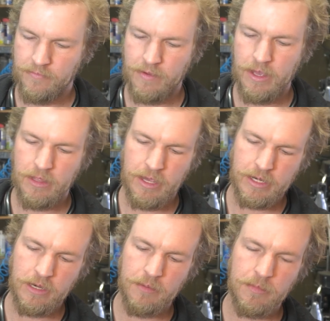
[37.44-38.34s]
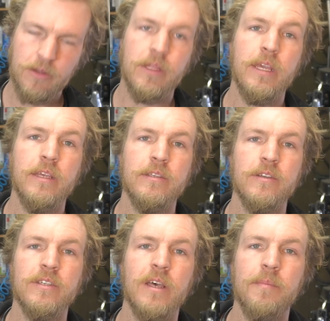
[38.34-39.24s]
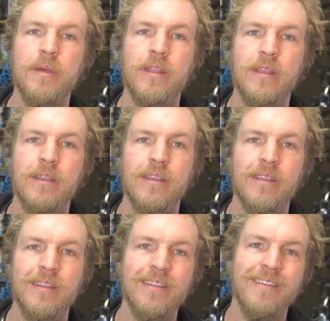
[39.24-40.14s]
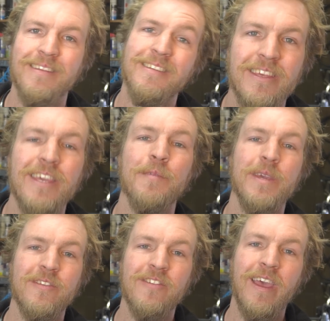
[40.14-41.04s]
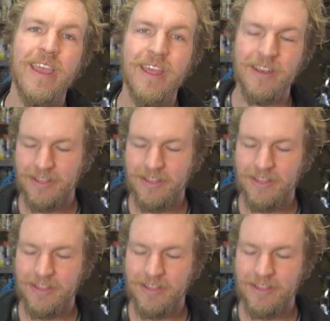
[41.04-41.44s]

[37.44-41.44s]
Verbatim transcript: if I like numbered these or something. Uh, give me a second.